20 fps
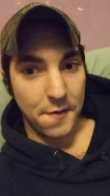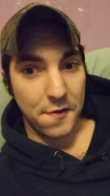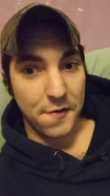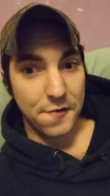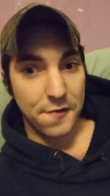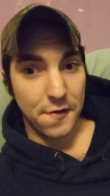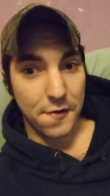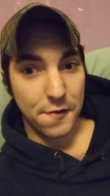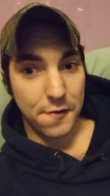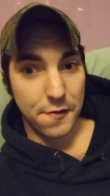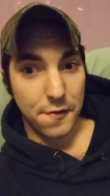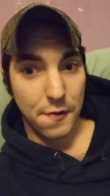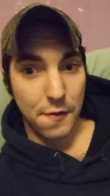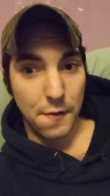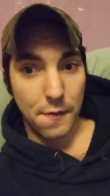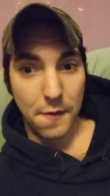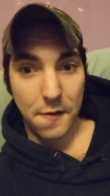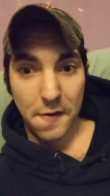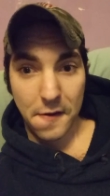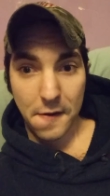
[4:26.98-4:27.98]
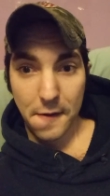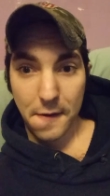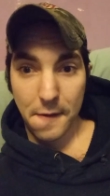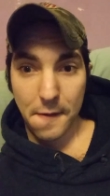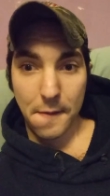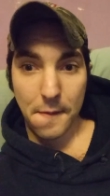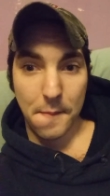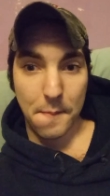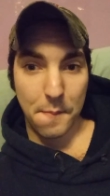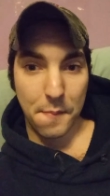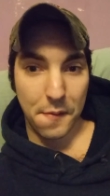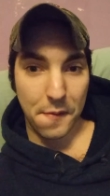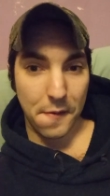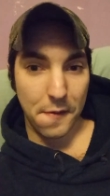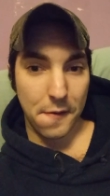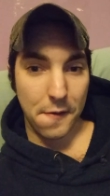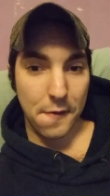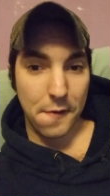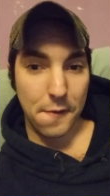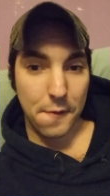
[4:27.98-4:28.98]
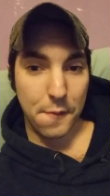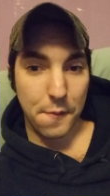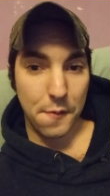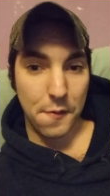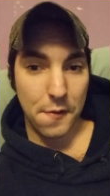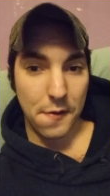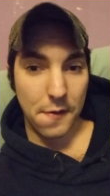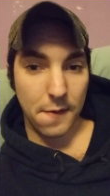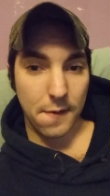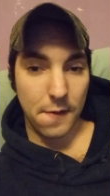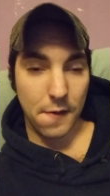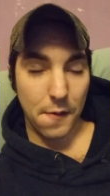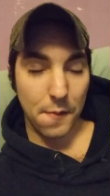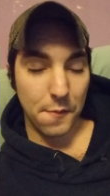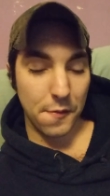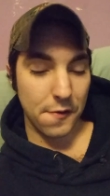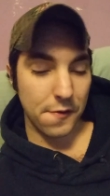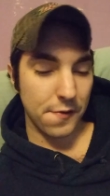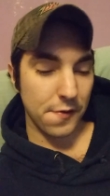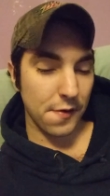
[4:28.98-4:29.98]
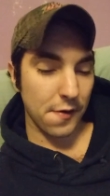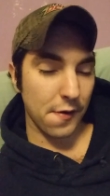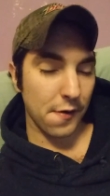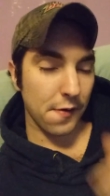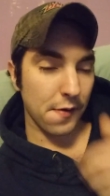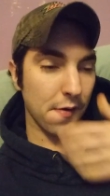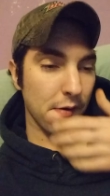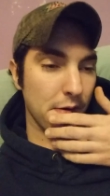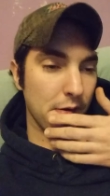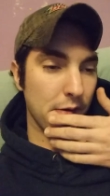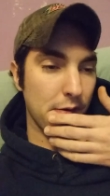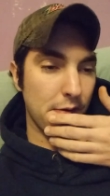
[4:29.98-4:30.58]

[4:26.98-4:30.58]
Shit's going in pretty quick, I'm just saying.